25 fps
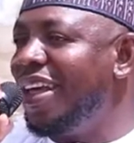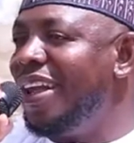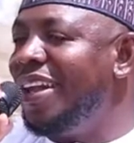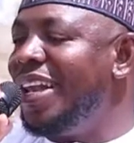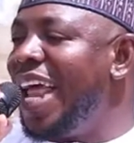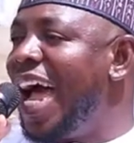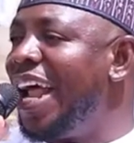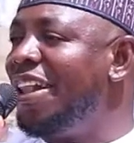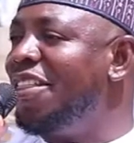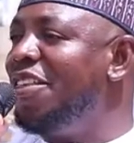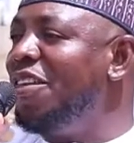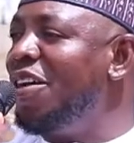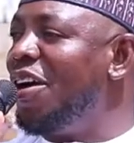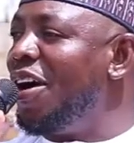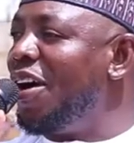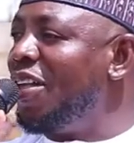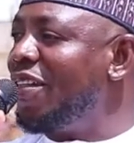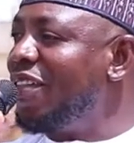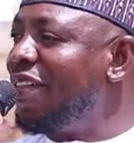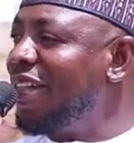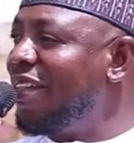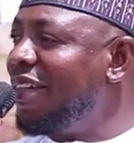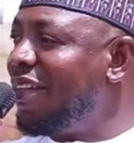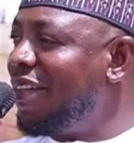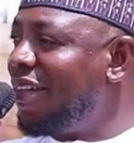that
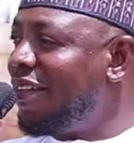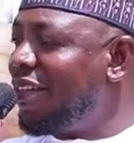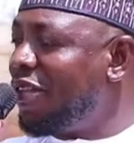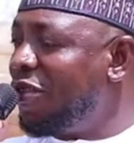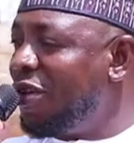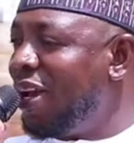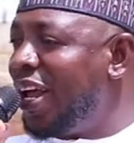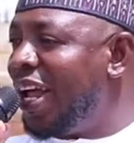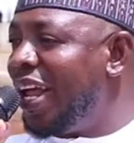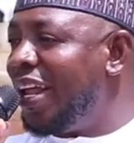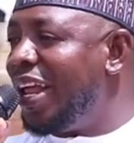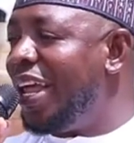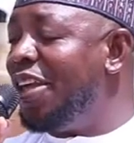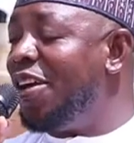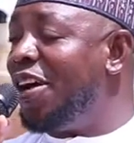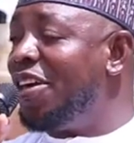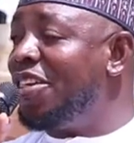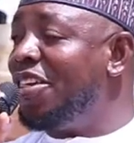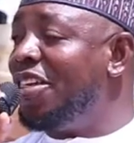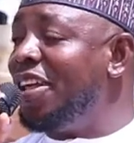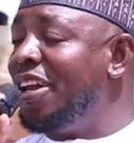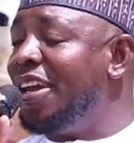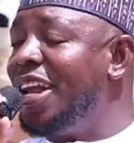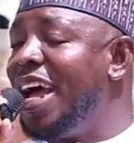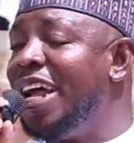your
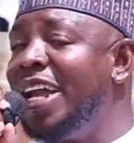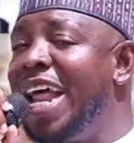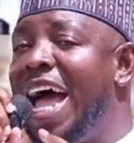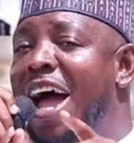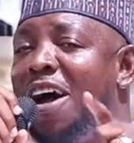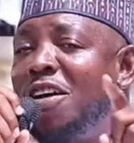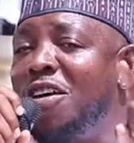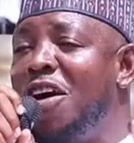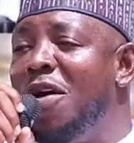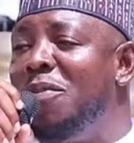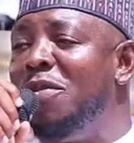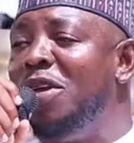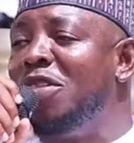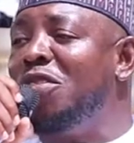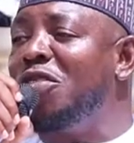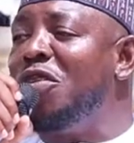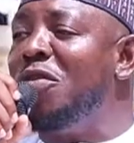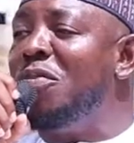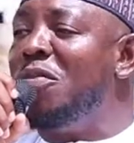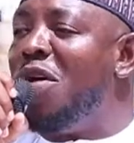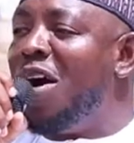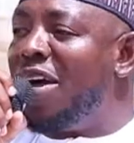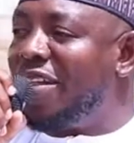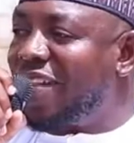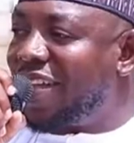children are coming to
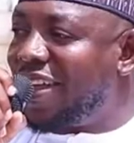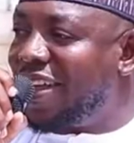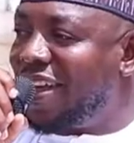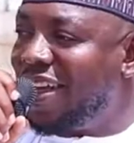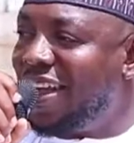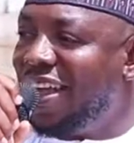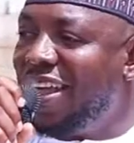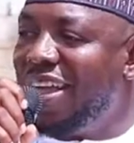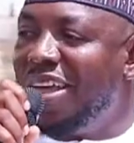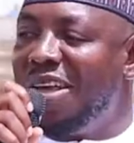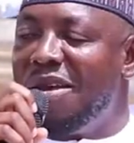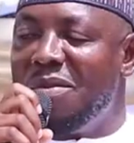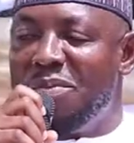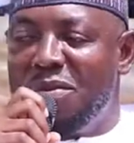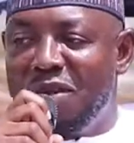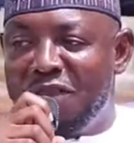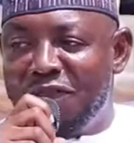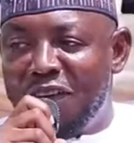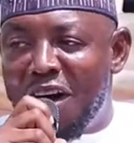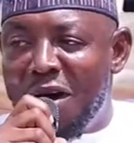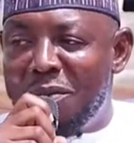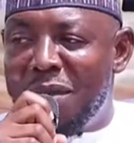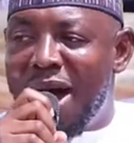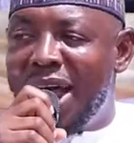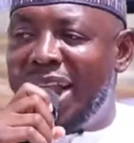mosque
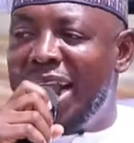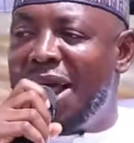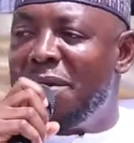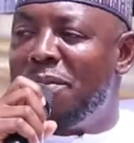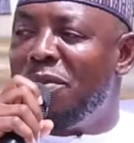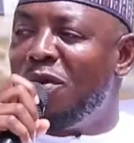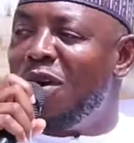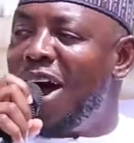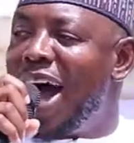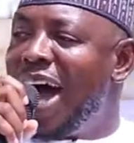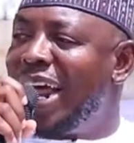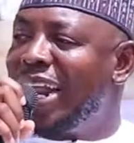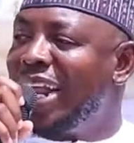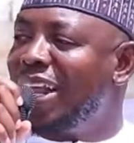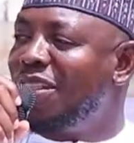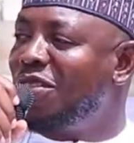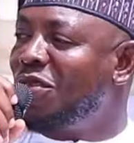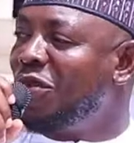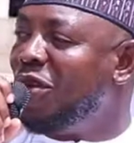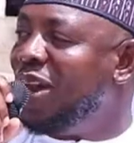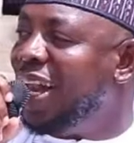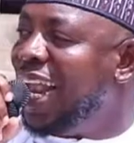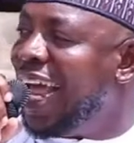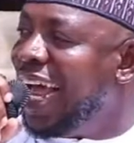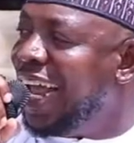before Malam Buhari
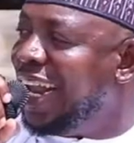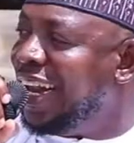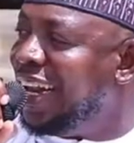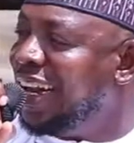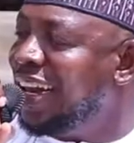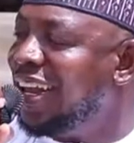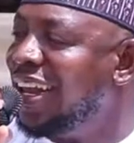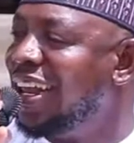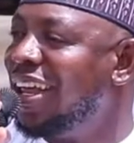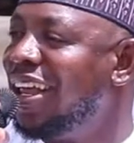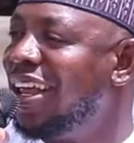to learn.